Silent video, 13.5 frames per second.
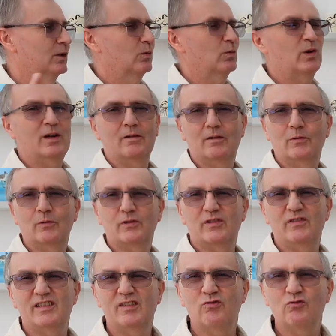Well, of course,
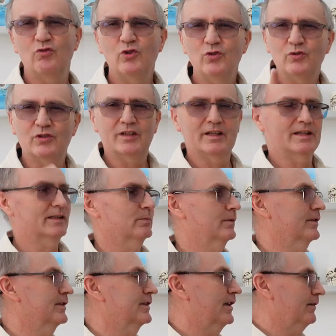there is a ruse to this
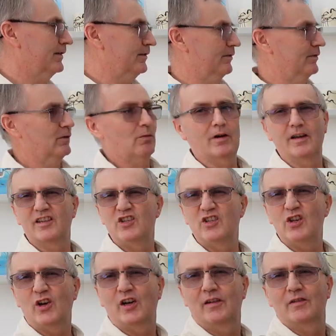one, so it's not quite as
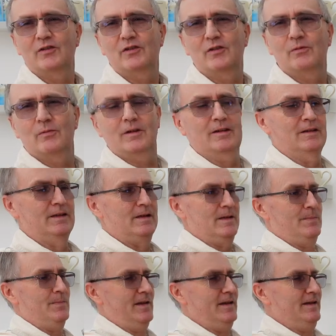dire as you
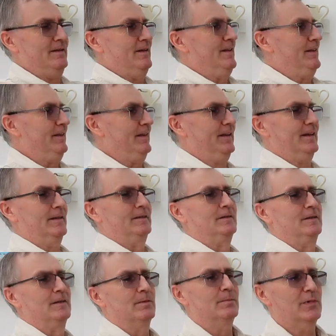may
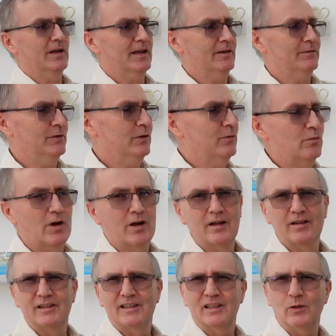think. But if you
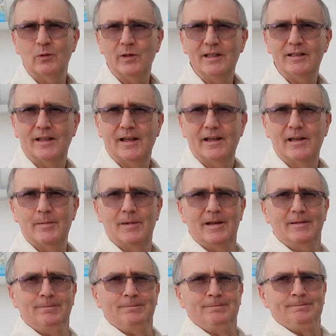squeeze it in a
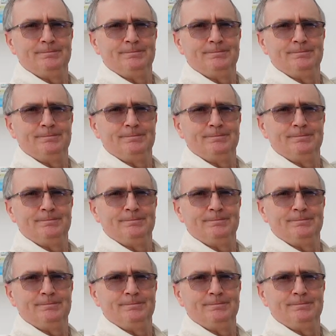bit